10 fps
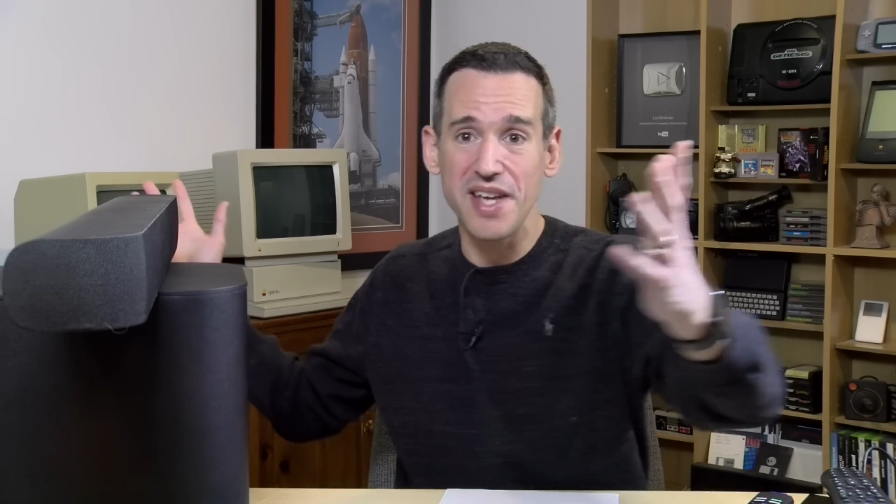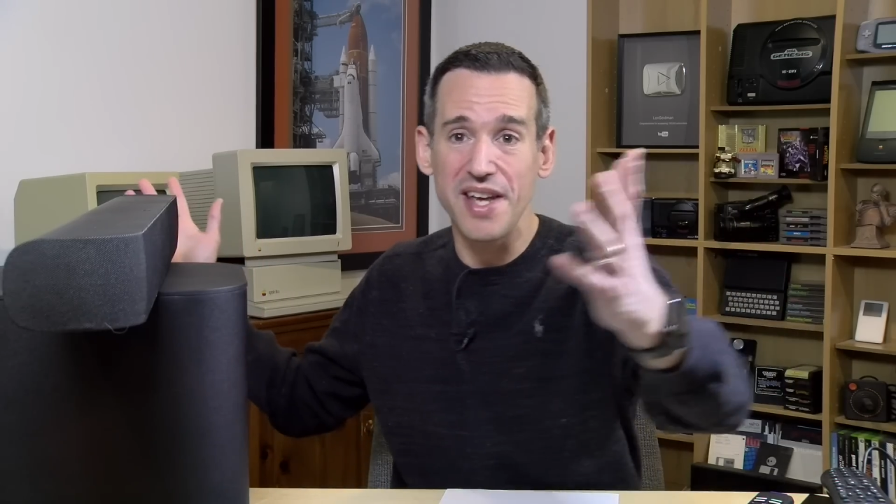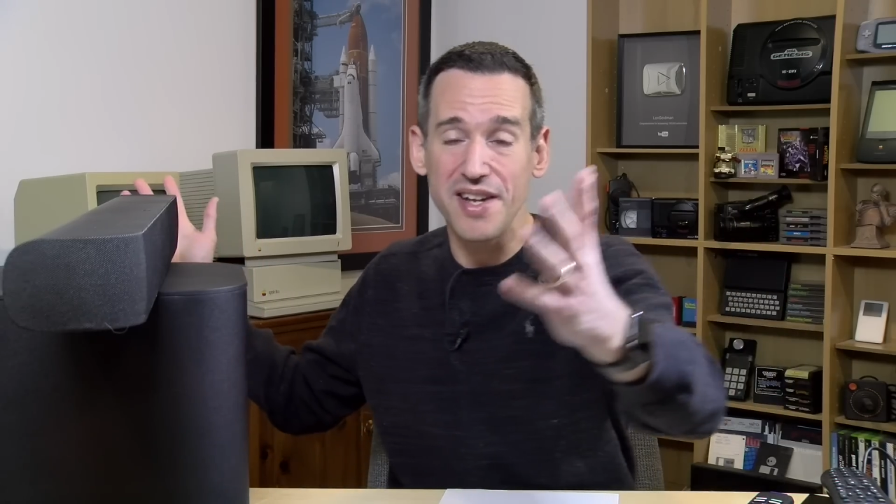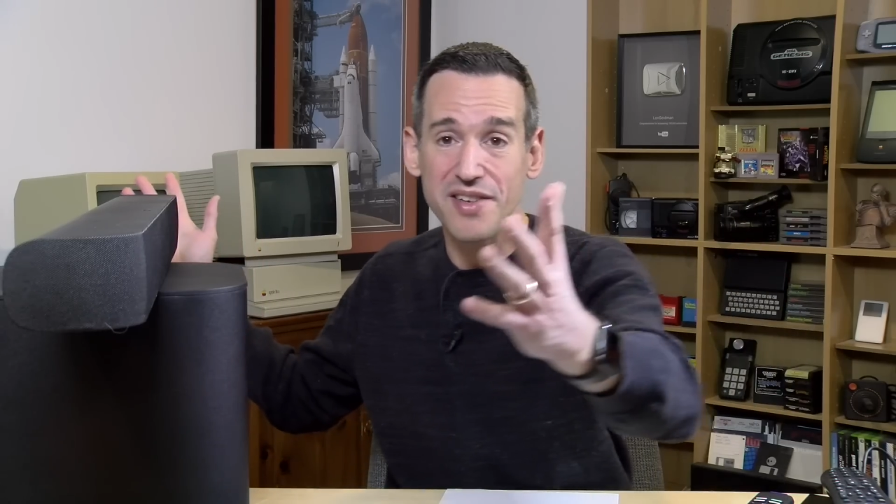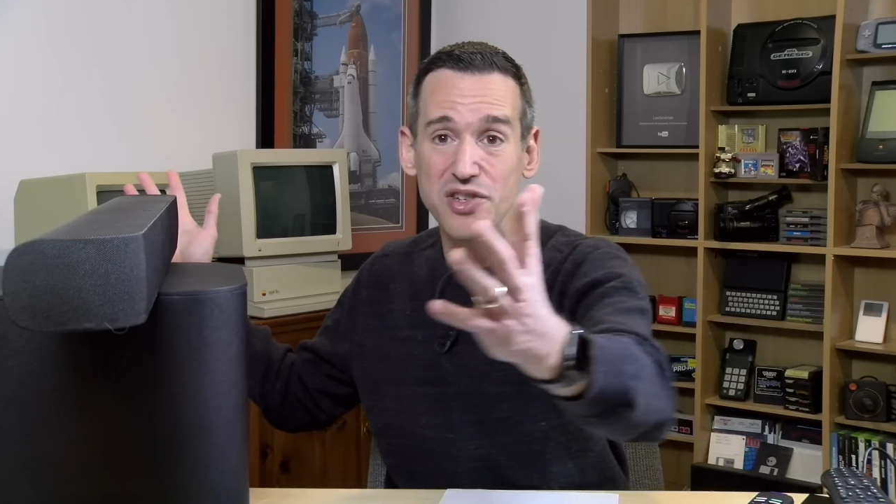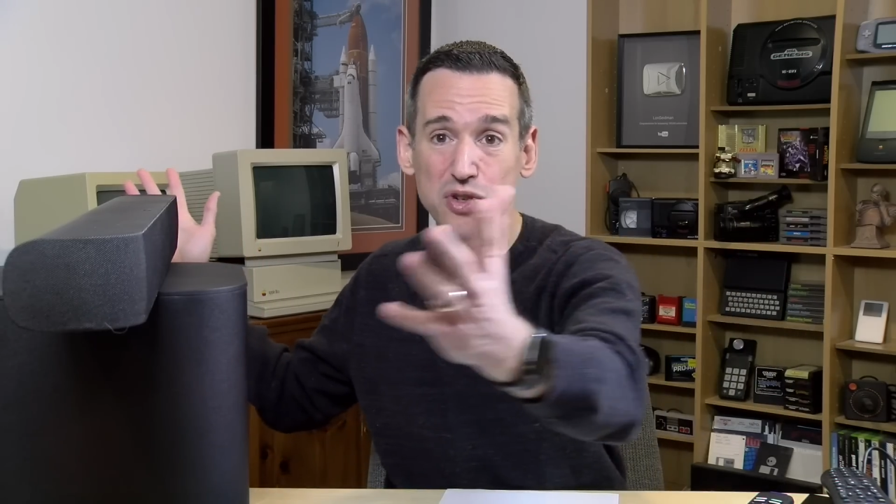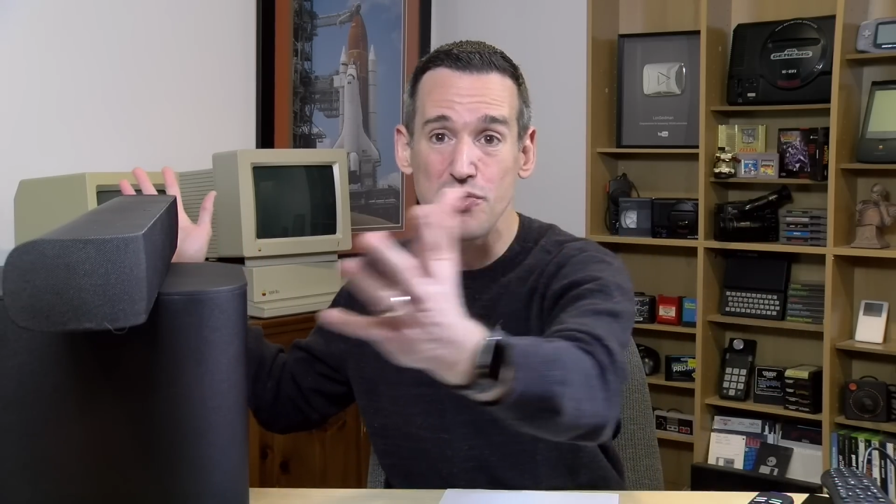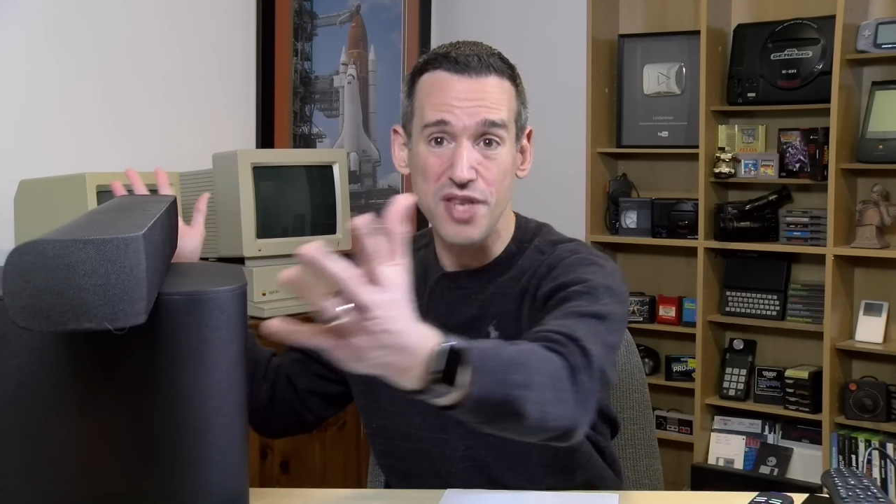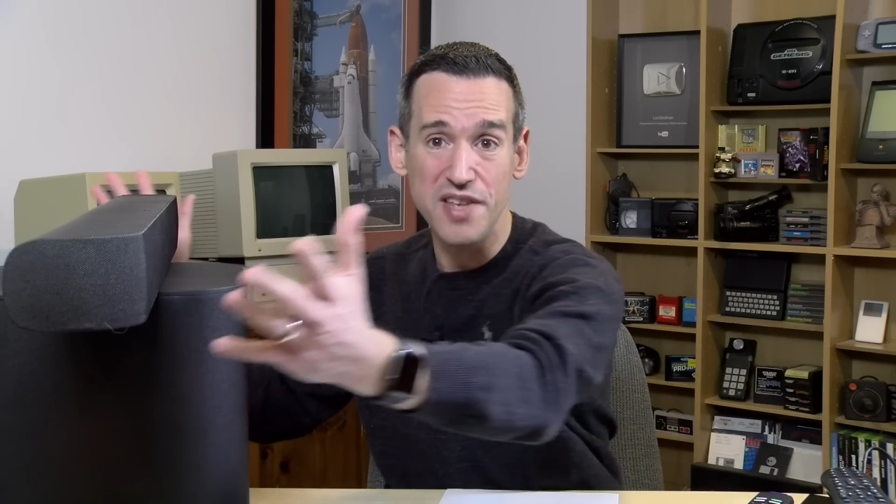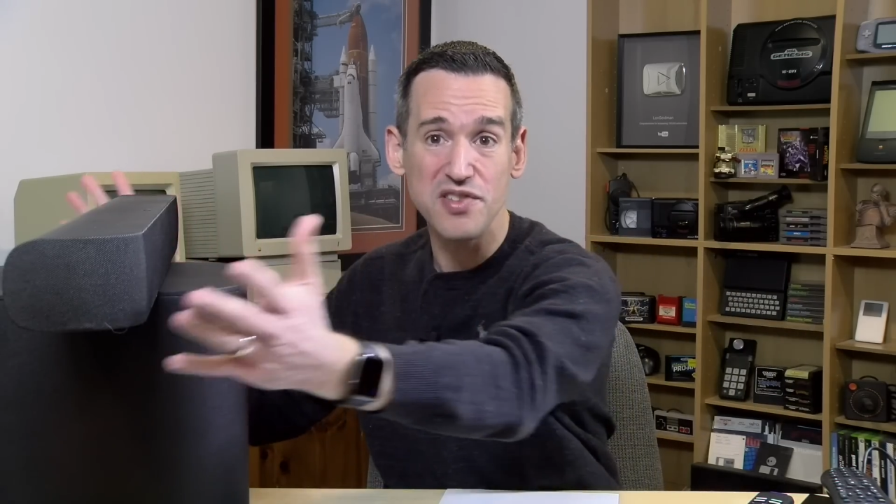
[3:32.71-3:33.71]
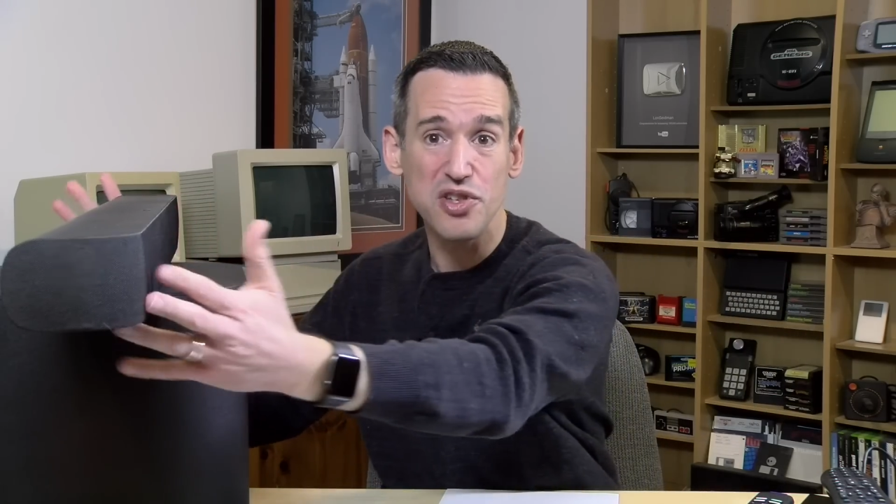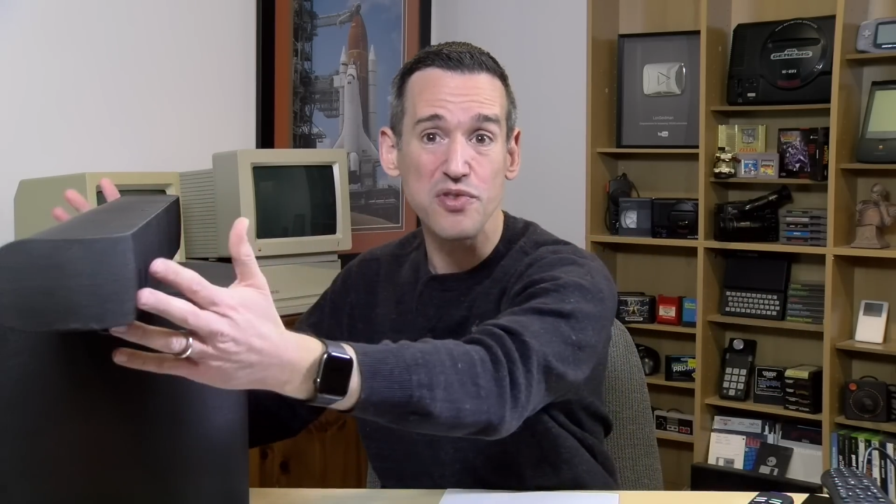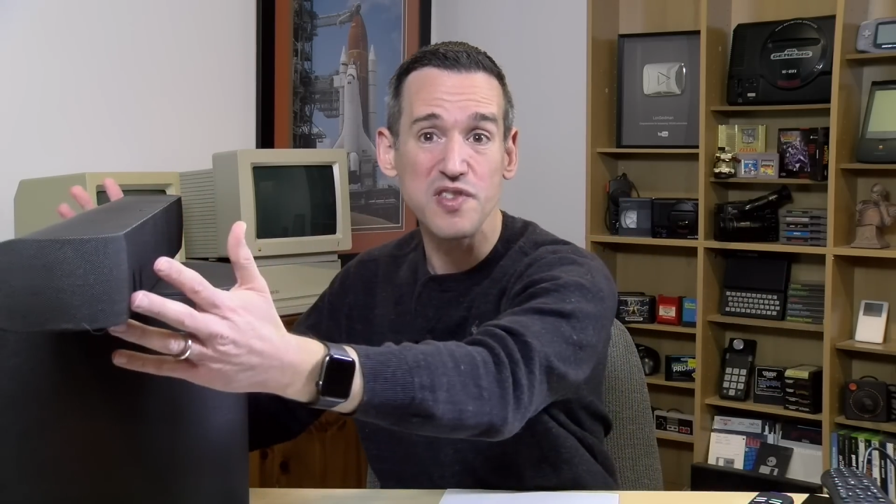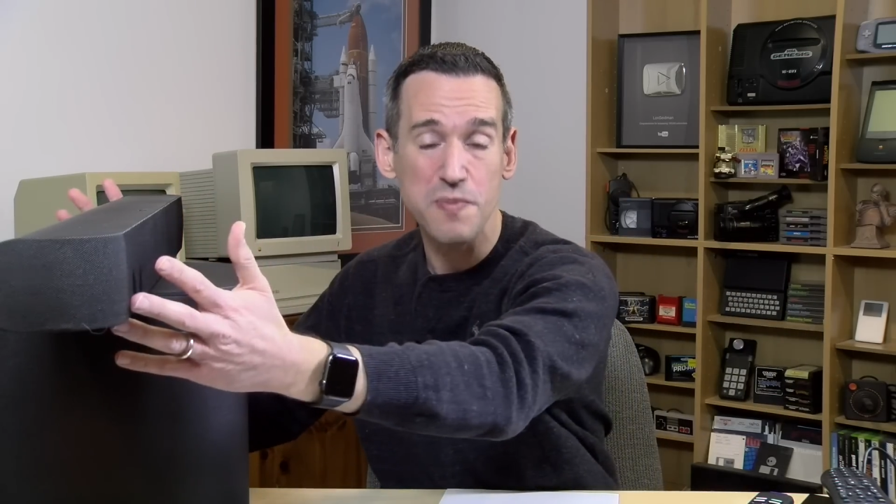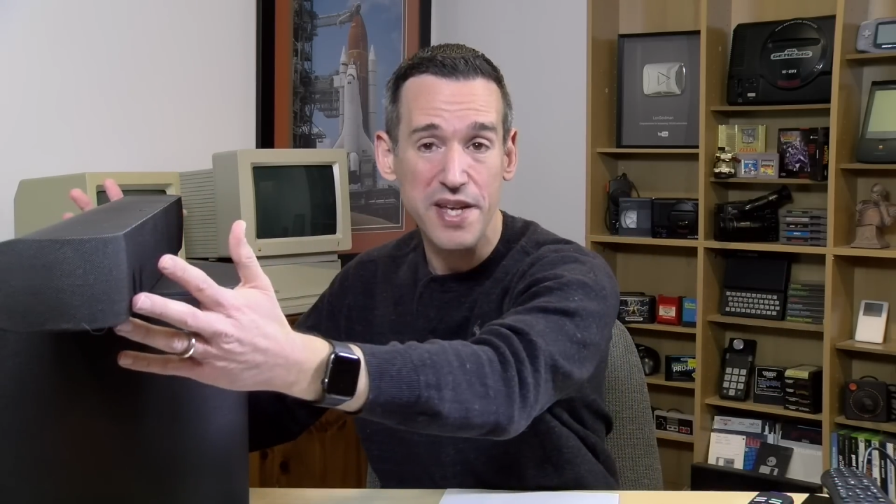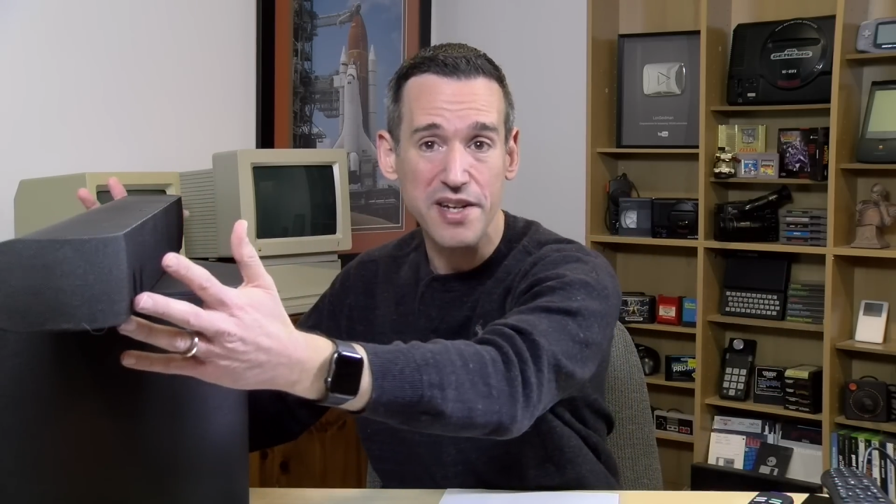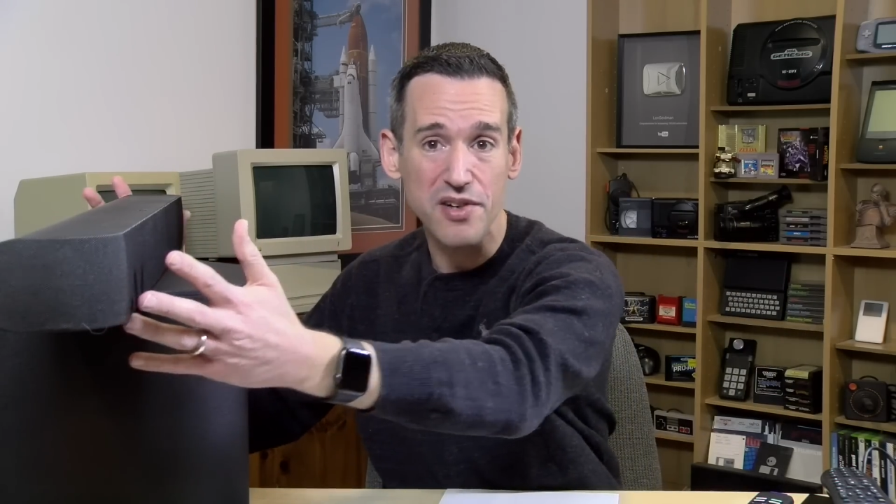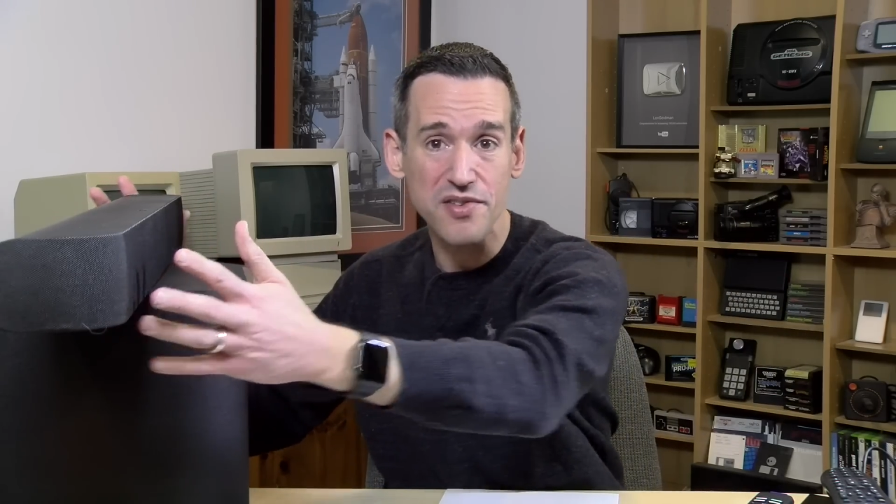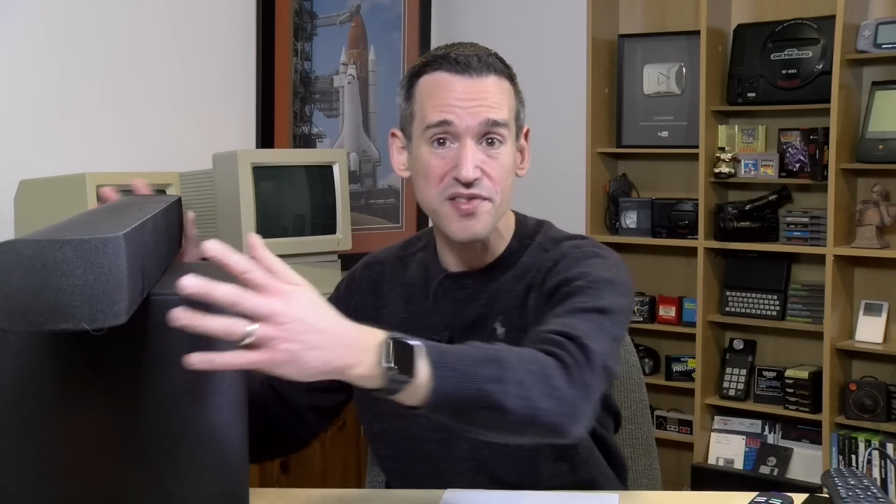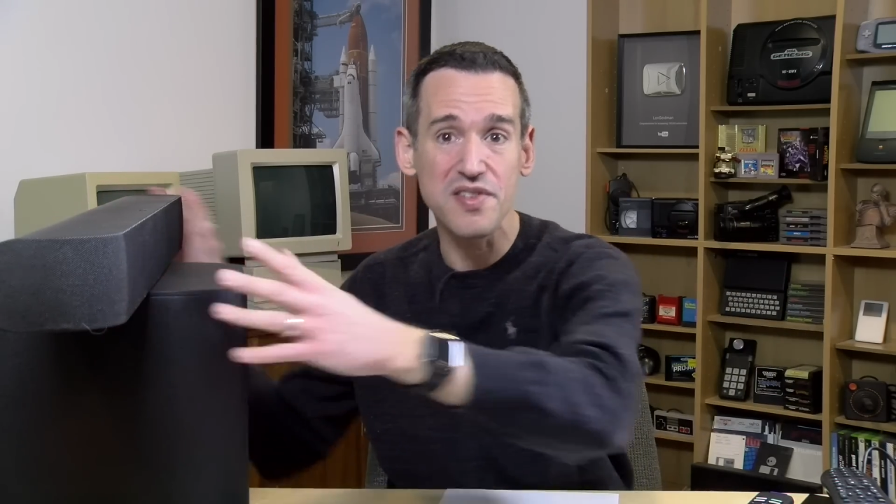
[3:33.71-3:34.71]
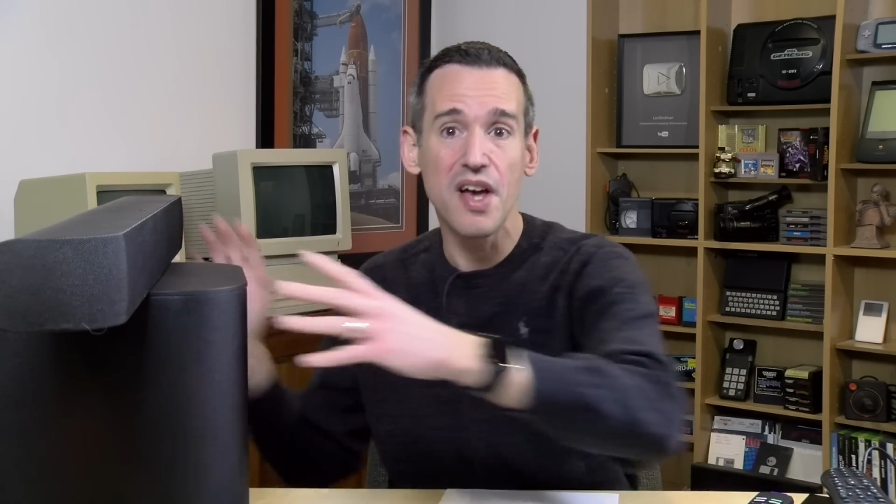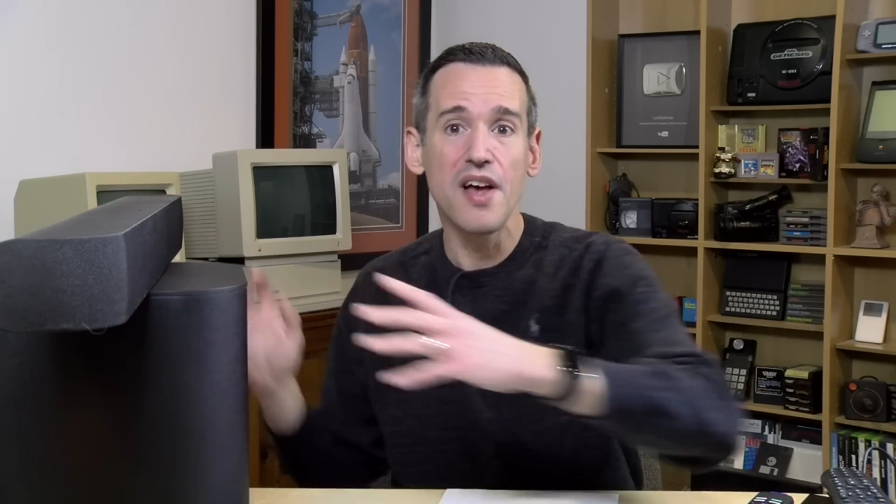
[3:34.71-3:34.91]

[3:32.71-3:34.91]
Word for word: into these two speakers.